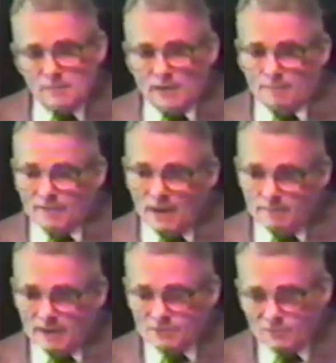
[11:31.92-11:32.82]
Now,
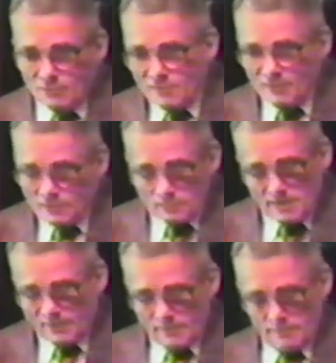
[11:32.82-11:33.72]
Balaam has three things
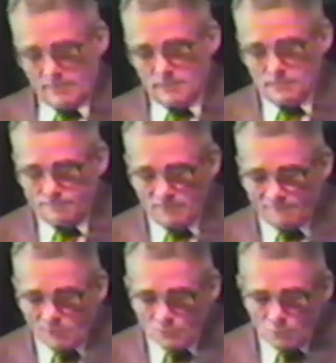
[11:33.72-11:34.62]
about him here.
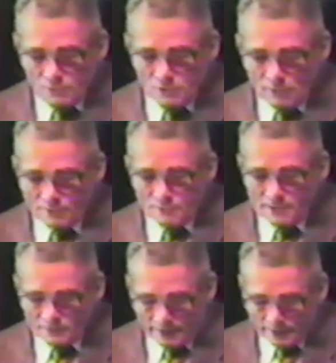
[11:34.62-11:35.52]
The first one you want to
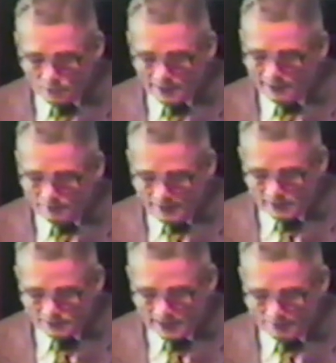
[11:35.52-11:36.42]
see is this 2
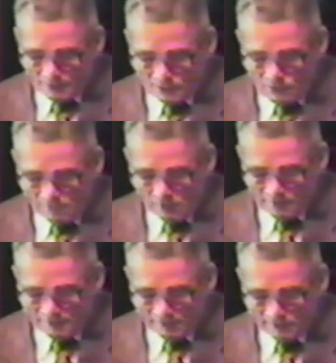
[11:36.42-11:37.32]
Peter chapter 2,
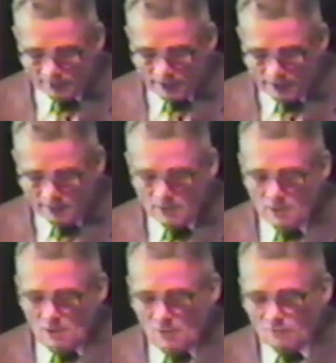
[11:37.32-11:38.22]
verse 15,
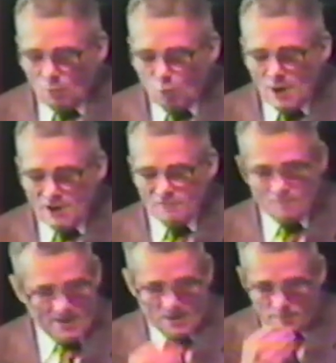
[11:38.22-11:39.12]
the way
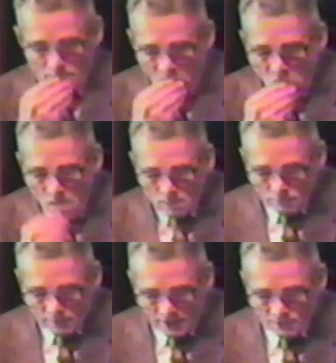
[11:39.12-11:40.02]
of Balaam.
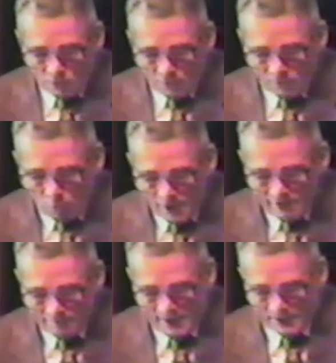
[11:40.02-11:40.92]
That's called the
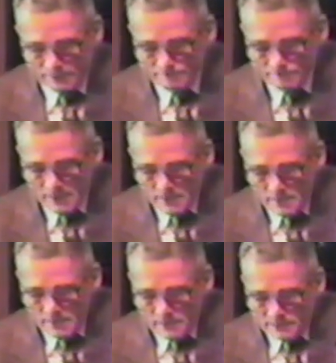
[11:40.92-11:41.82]
way of Balaam.
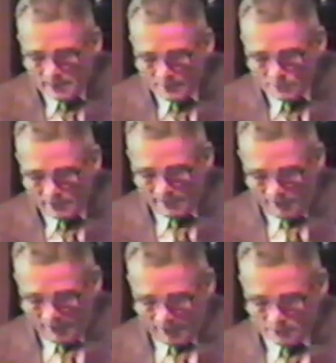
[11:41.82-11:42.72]
Now, there's
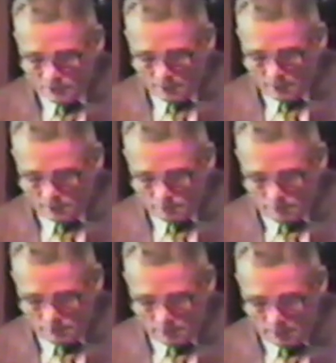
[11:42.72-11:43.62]
another thing that's uh,
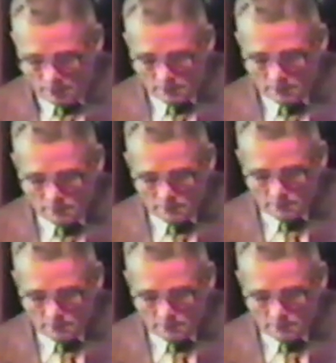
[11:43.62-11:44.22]
uh,